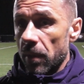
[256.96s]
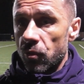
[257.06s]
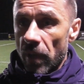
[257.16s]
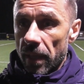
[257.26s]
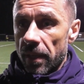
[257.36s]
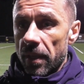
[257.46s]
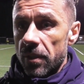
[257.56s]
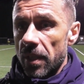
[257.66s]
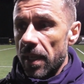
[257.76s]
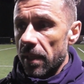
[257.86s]
they'll train
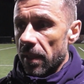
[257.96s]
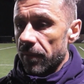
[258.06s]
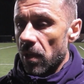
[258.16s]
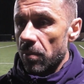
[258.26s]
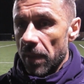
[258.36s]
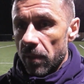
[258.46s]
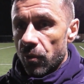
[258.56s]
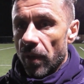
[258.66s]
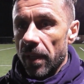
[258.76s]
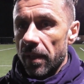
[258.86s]
Thursday. They've told me they'll
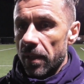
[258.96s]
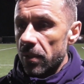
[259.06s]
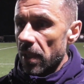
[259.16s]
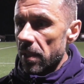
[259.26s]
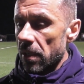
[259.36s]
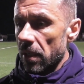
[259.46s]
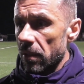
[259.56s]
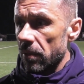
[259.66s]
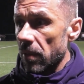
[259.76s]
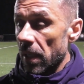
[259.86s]
train Thursday,
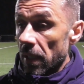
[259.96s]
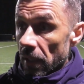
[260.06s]
so